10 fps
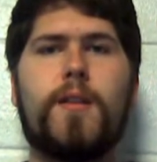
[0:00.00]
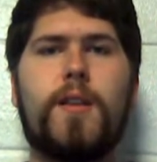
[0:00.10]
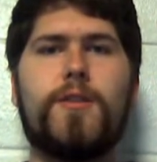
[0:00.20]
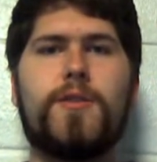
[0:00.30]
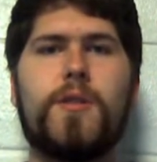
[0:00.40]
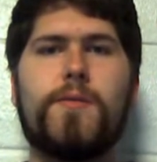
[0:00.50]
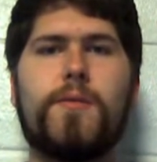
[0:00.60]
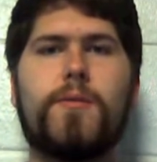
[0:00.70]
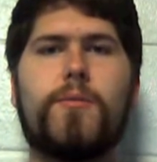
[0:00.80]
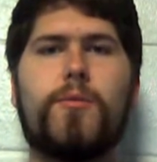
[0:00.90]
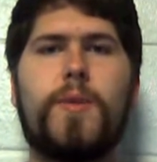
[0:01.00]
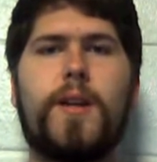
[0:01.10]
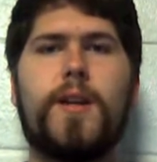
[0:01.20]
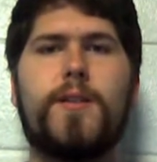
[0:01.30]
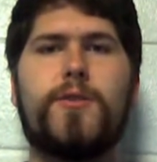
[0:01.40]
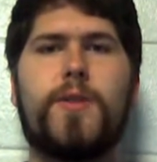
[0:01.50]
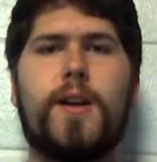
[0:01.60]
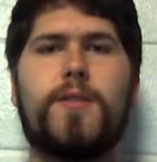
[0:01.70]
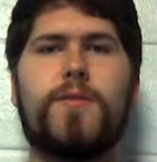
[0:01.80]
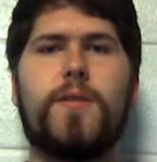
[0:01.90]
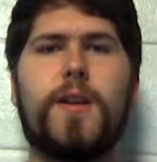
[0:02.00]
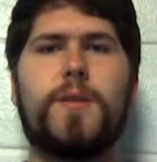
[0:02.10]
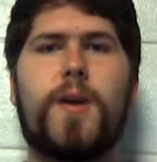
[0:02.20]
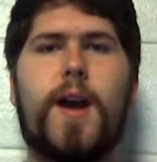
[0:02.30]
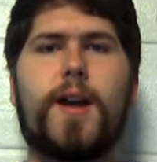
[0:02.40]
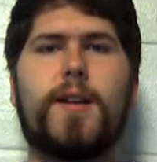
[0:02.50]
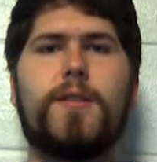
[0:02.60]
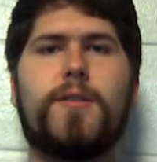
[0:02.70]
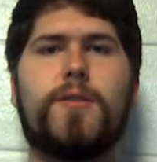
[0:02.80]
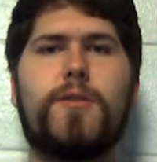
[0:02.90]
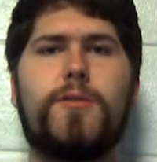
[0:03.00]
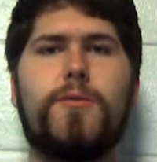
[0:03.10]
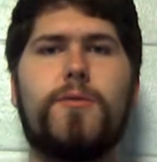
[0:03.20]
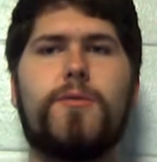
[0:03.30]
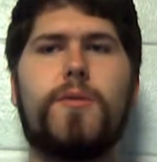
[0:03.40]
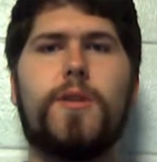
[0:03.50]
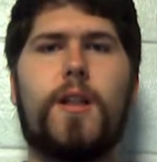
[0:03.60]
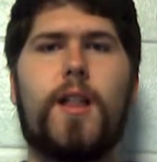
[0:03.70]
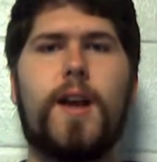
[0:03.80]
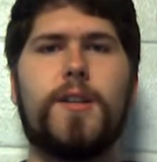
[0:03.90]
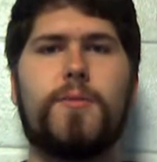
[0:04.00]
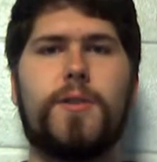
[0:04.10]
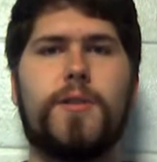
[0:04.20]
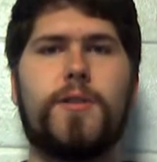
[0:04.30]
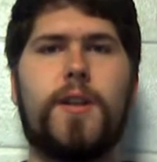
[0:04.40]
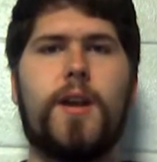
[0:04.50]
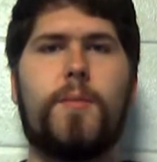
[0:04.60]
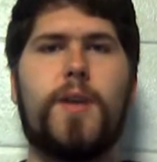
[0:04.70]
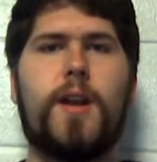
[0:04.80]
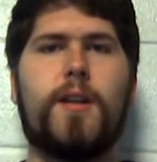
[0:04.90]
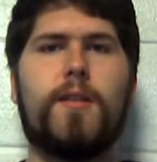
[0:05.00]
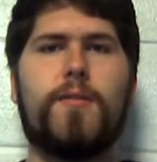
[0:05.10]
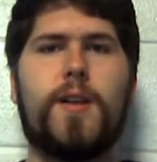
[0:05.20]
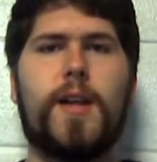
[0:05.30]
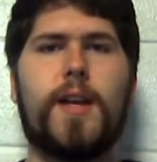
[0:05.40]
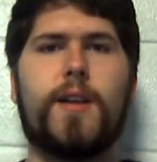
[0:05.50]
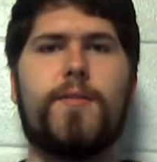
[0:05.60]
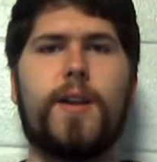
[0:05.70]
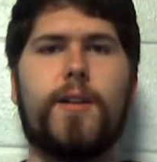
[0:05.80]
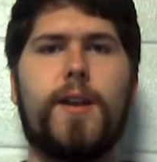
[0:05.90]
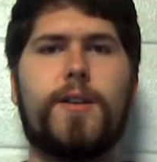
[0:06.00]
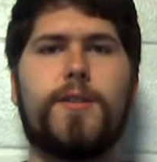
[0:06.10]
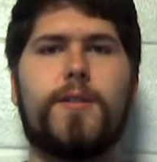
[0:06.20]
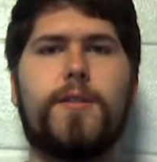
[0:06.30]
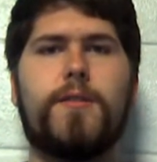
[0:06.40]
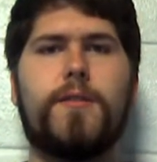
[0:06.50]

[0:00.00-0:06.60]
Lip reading: and the server will begin transferring its packets to the client switches and updating their VLAN configurations.